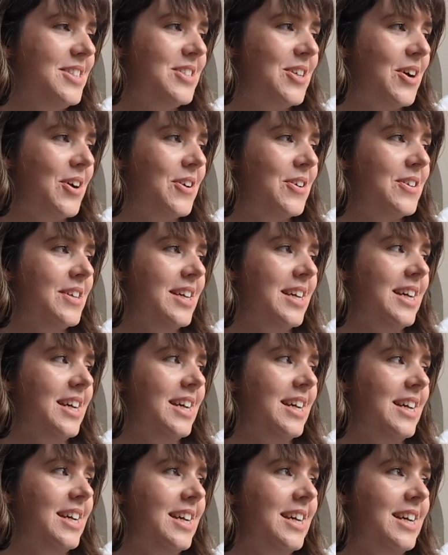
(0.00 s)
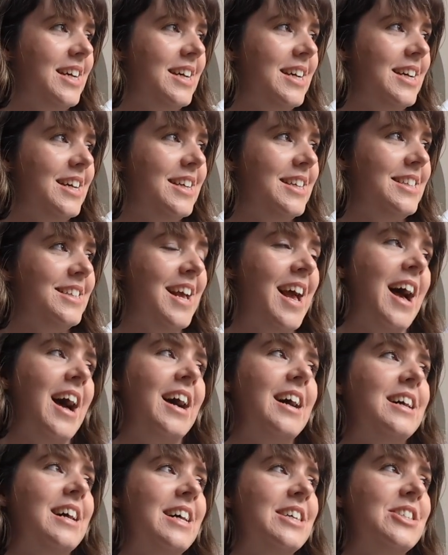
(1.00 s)
So yeah,
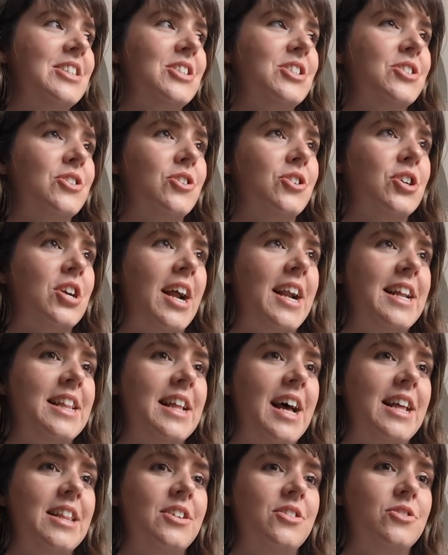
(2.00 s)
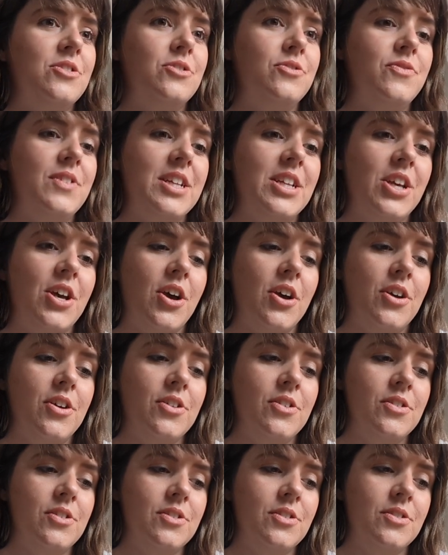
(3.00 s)
I just thought creating that little video
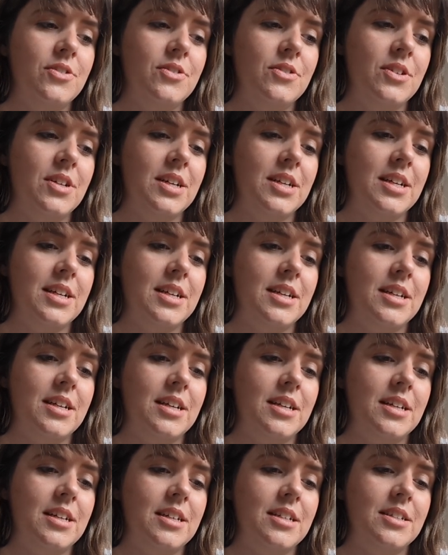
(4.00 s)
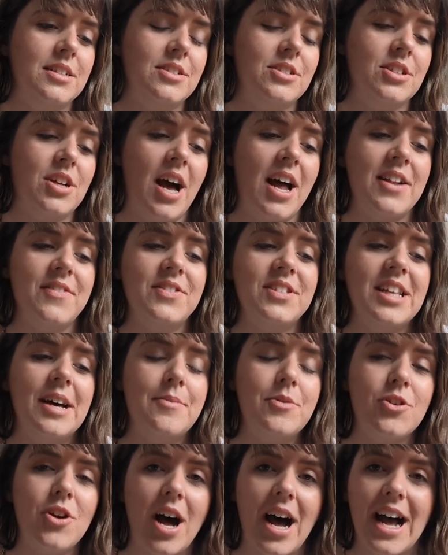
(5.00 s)
to kind of
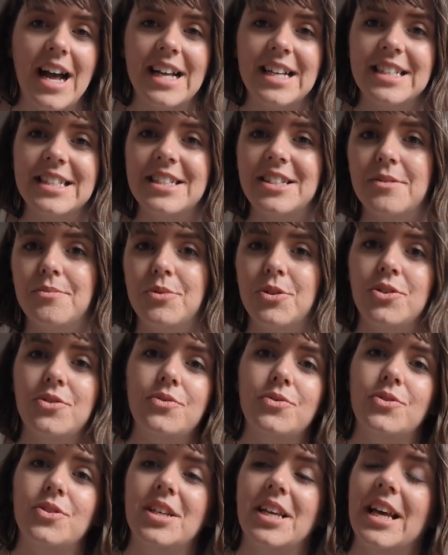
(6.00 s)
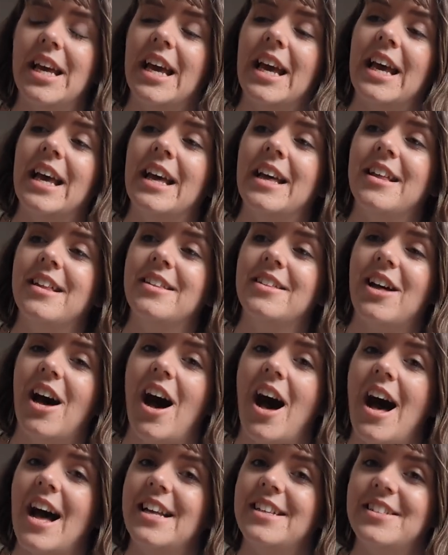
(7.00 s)
summarize the beautiful year, the
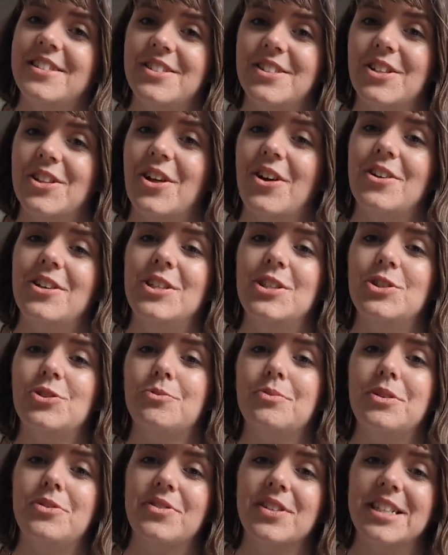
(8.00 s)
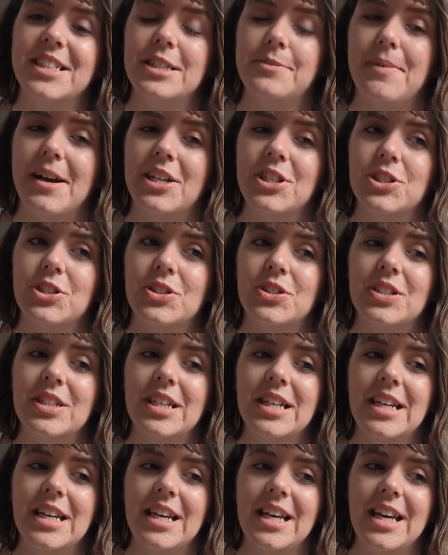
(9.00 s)
highs and the lows, would be really special.
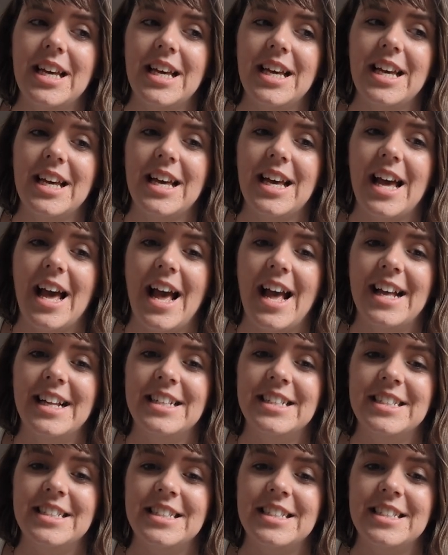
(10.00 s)
And